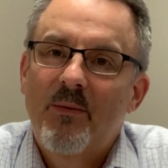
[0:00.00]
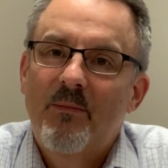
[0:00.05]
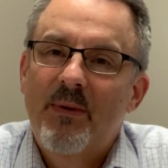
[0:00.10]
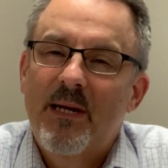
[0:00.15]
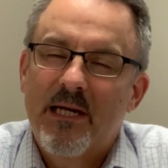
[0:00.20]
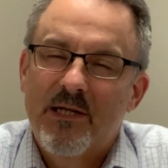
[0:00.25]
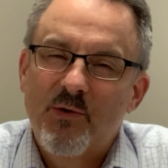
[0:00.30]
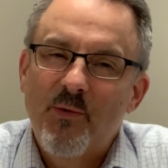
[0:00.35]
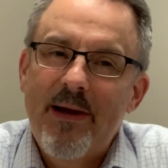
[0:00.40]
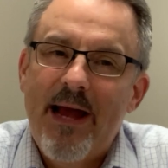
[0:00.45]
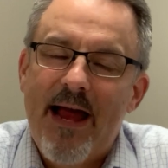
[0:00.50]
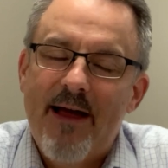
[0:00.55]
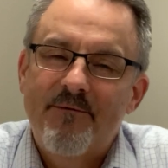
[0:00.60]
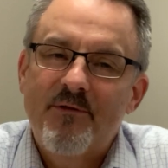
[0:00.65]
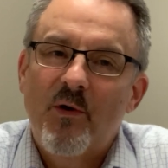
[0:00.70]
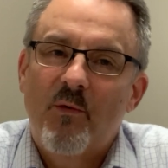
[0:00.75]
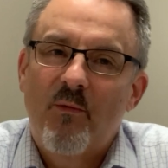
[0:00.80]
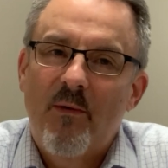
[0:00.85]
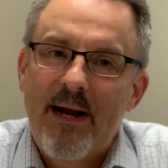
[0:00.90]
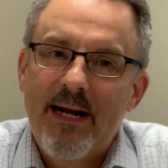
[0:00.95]
Because we have
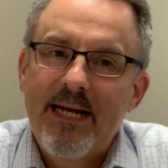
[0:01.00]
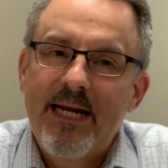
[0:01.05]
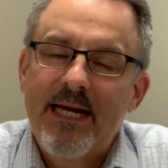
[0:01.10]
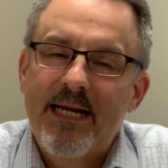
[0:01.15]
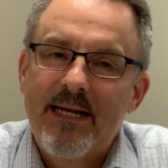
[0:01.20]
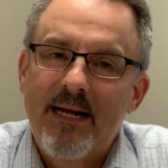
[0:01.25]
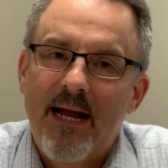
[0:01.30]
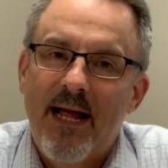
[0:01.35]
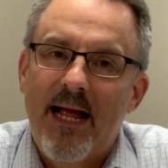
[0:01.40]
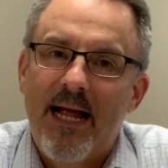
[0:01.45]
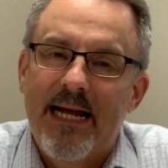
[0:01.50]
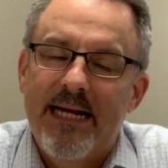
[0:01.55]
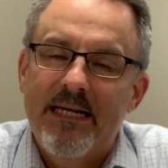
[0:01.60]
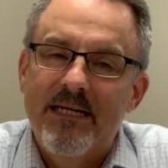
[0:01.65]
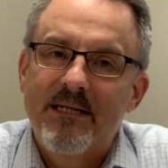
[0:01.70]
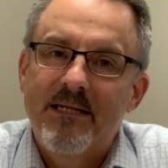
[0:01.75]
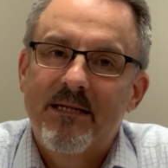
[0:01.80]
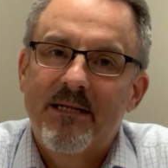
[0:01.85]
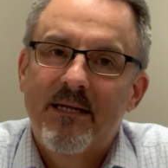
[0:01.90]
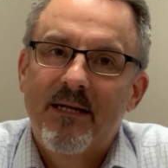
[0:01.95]
to
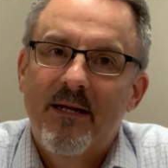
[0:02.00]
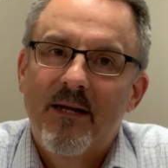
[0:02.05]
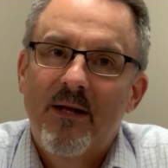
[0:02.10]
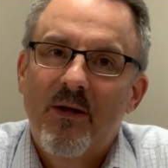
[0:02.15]
recognize